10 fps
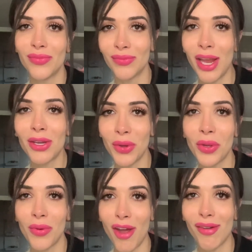I know you
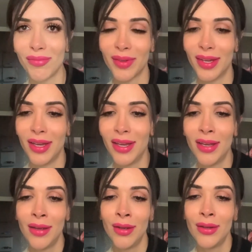are.
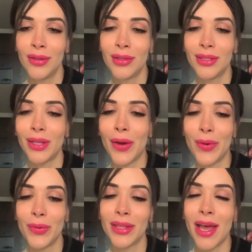So
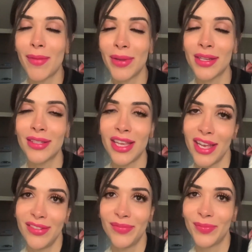with that being said,